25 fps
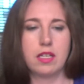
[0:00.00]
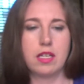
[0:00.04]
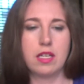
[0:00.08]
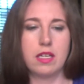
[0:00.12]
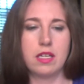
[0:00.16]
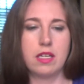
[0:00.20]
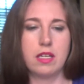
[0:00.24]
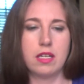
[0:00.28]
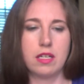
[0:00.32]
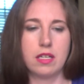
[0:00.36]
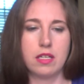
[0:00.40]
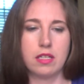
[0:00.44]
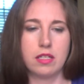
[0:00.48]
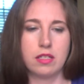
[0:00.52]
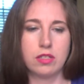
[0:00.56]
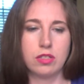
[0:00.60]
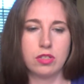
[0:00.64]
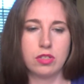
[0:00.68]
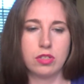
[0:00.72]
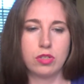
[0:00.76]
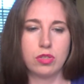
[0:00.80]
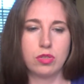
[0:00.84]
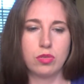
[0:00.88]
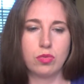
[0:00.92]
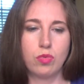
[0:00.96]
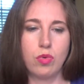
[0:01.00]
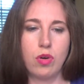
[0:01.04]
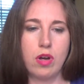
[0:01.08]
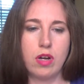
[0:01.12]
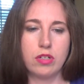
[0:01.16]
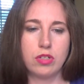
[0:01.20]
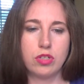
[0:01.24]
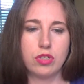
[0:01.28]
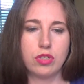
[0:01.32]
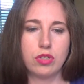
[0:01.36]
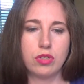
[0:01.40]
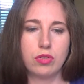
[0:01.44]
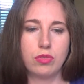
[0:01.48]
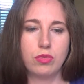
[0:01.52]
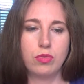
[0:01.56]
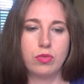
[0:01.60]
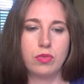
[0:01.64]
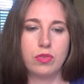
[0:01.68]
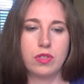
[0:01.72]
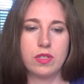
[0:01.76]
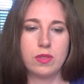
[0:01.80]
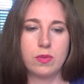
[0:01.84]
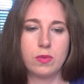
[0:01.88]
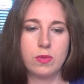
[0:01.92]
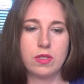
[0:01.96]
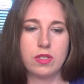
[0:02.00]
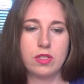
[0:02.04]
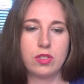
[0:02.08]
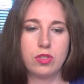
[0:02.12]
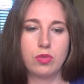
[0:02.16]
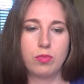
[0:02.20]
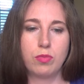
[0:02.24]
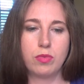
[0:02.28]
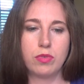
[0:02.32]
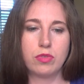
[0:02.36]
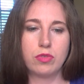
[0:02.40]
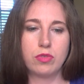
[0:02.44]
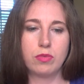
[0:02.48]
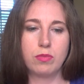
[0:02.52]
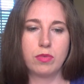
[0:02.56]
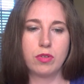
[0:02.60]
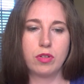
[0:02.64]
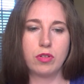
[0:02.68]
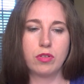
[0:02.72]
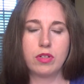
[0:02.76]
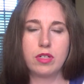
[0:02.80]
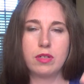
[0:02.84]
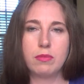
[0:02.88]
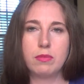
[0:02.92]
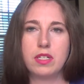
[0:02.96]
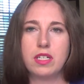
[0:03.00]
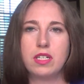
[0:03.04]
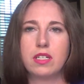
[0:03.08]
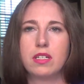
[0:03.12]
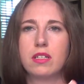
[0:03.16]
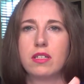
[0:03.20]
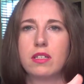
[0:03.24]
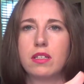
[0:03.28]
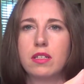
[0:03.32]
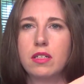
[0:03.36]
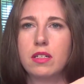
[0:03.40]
And swatched. Oh, this one's super, super creamy.